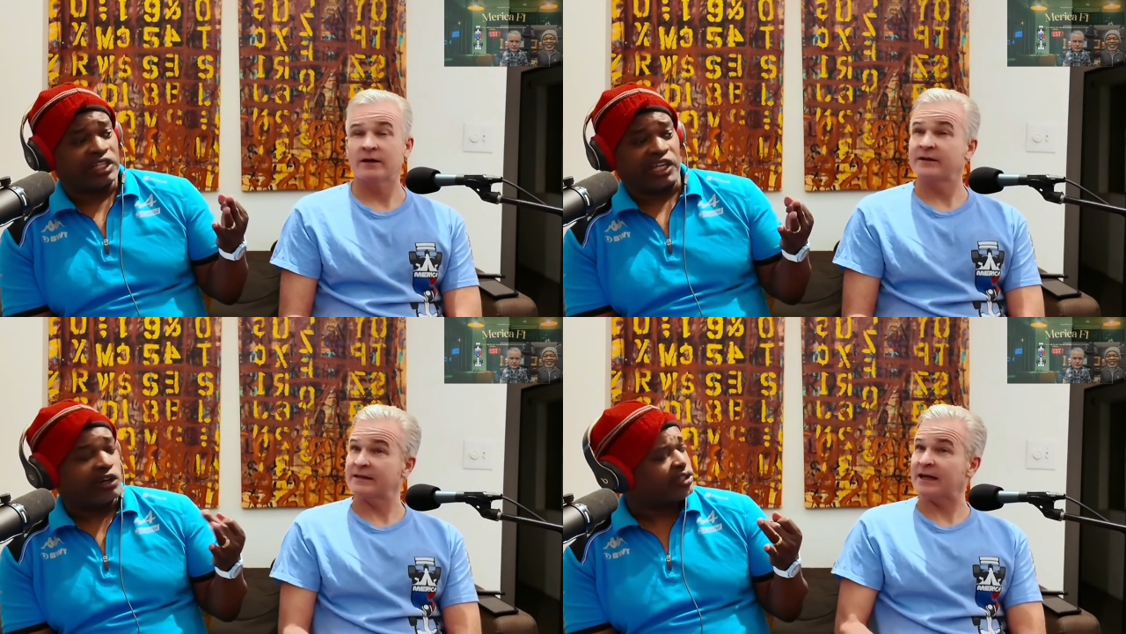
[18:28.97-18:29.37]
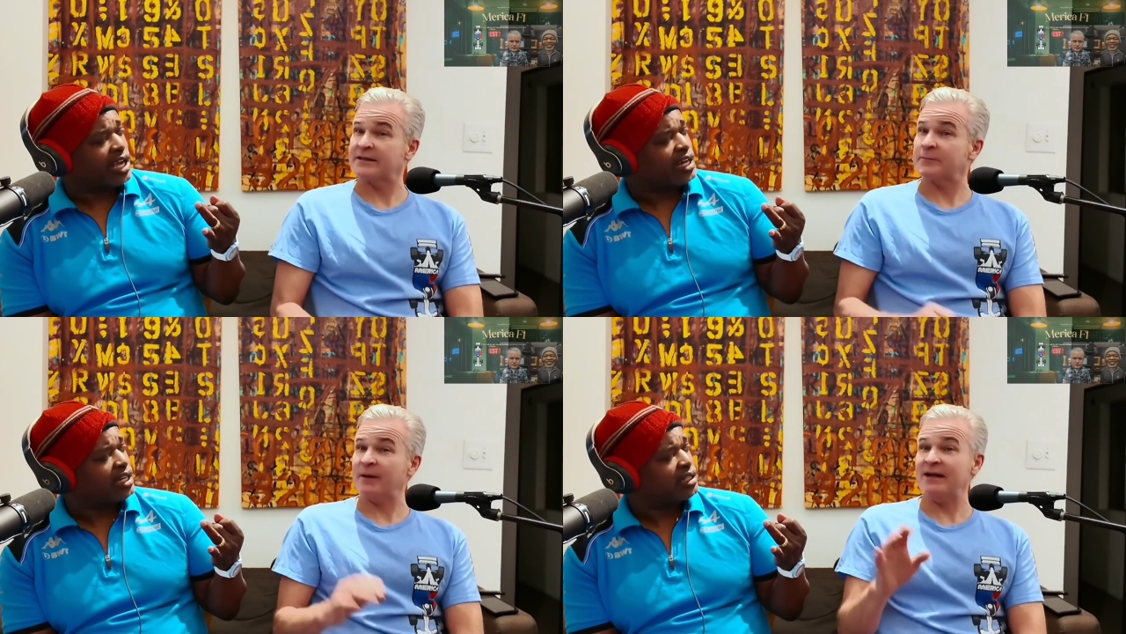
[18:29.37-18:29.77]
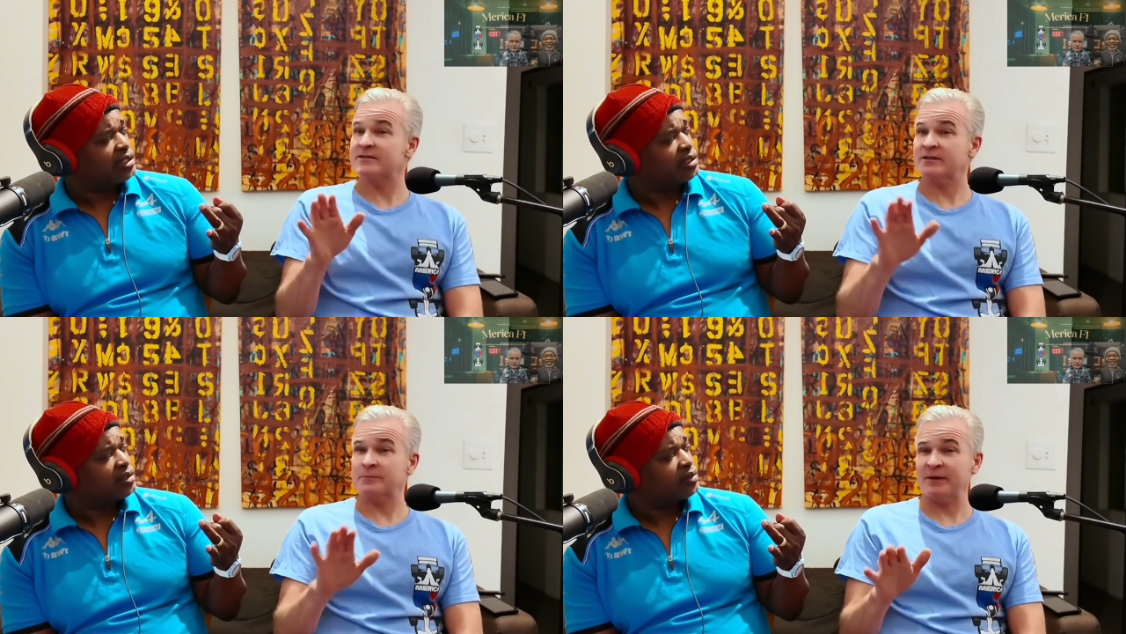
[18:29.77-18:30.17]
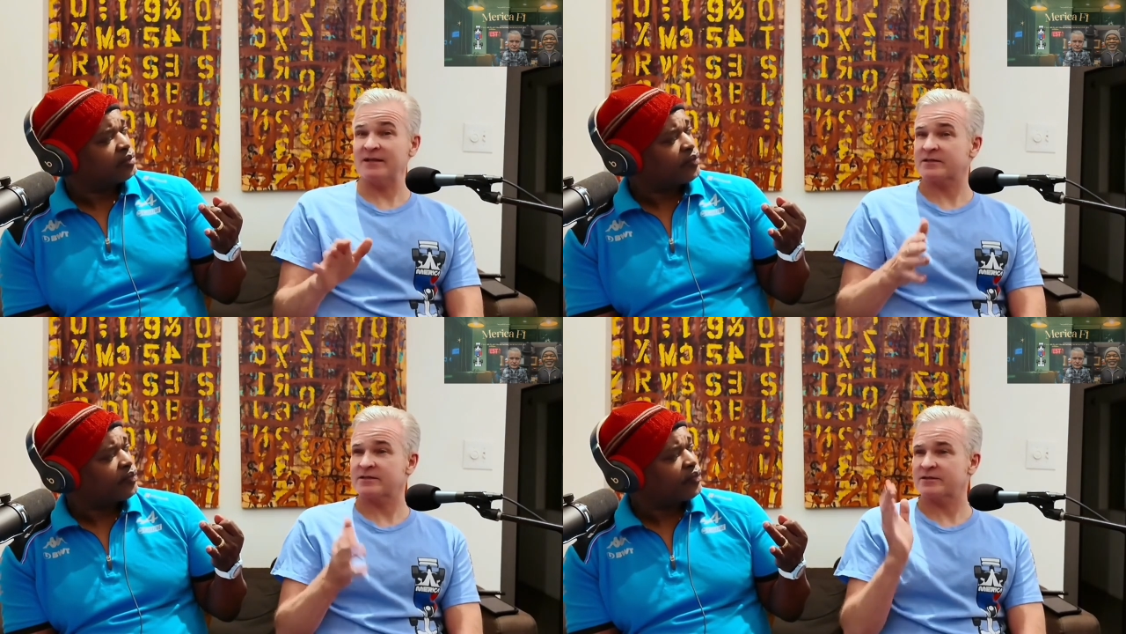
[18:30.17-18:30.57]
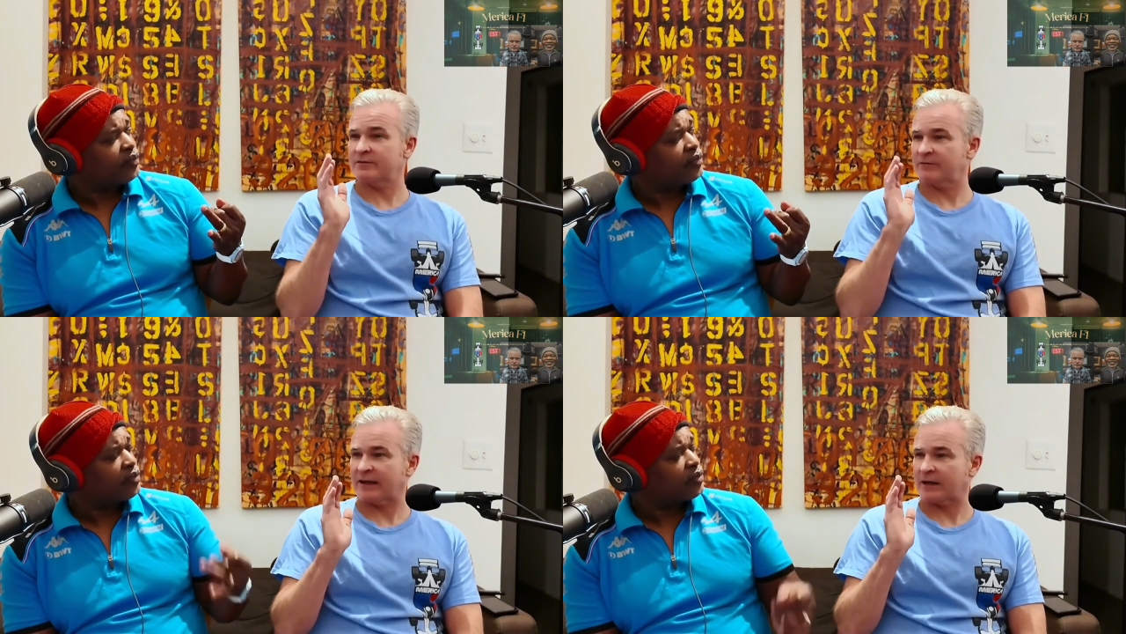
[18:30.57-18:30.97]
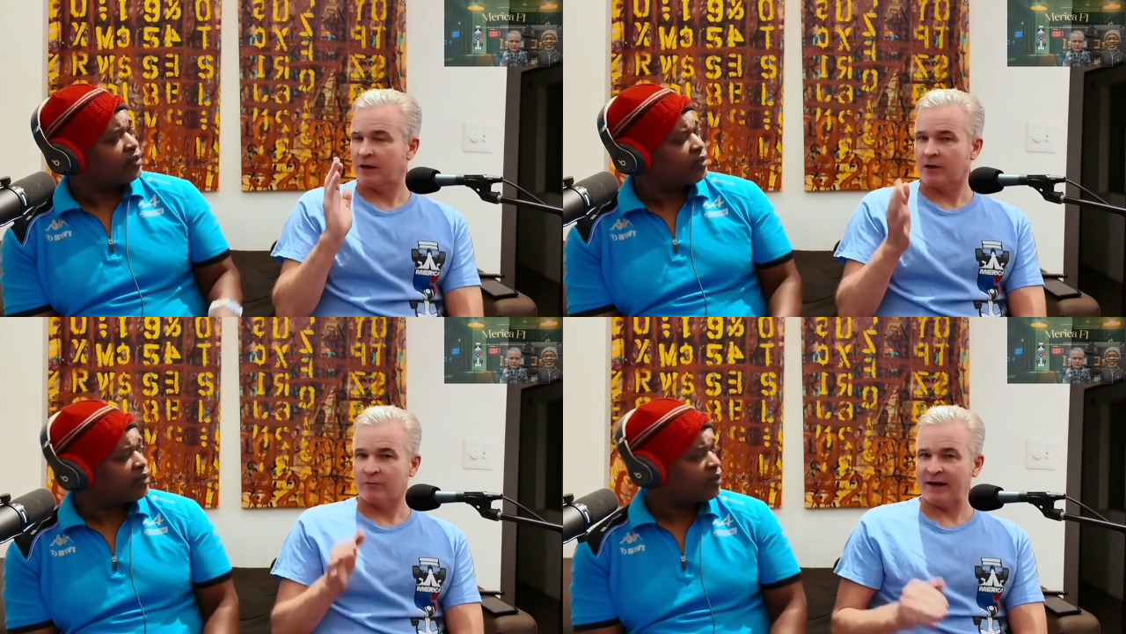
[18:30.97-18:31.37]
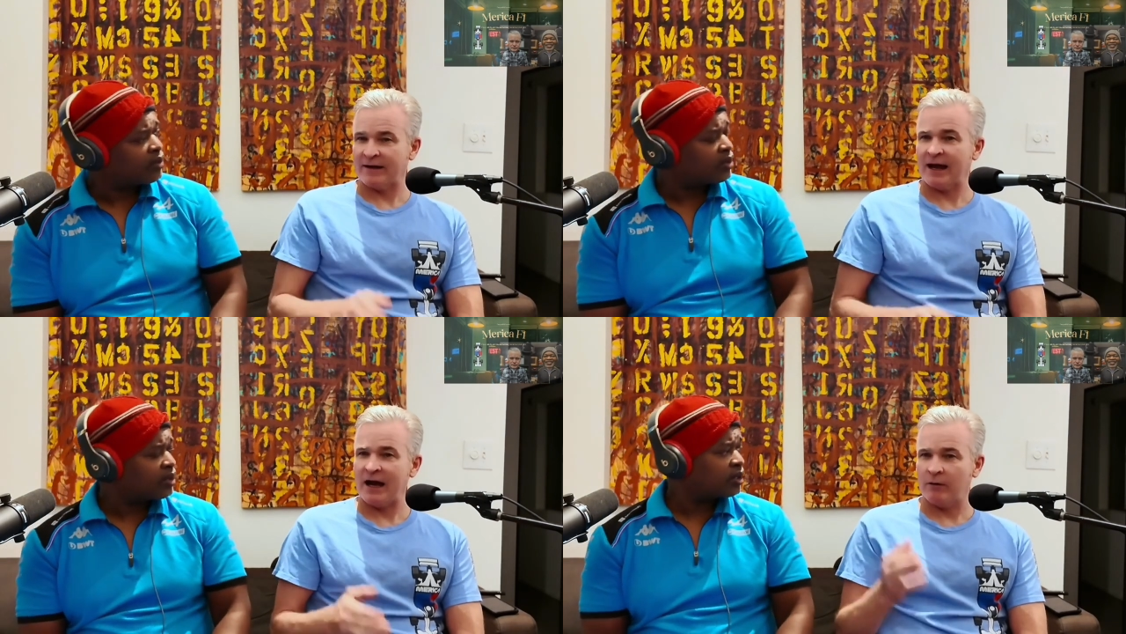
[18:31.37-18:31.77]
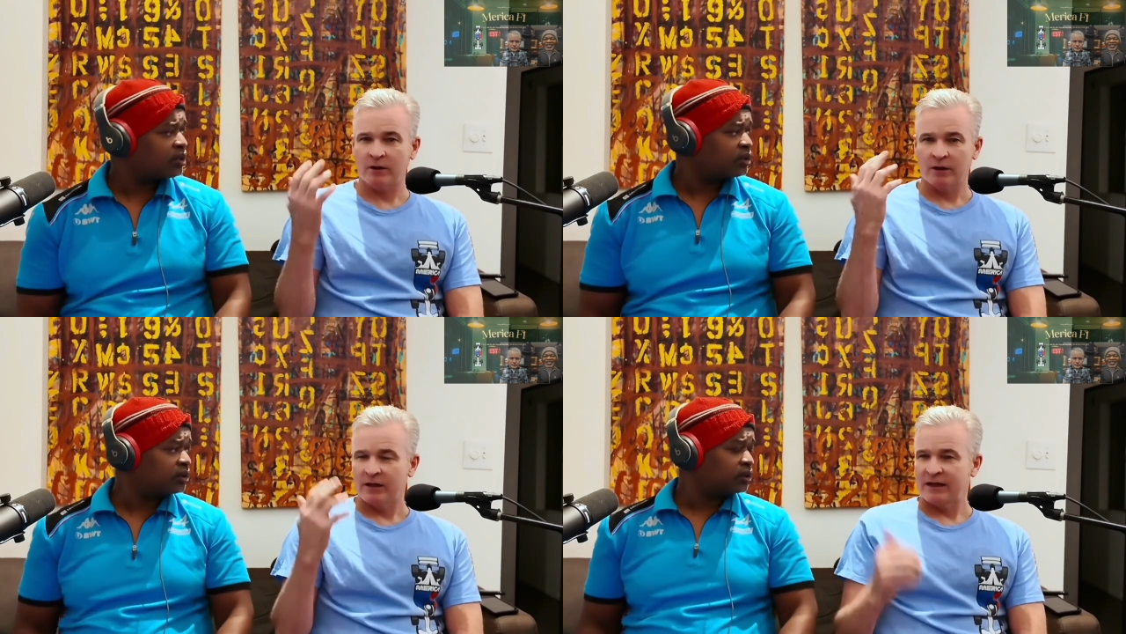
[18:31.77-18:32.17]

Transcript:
Speaker 1: It, it depends. It depends because, like, right now,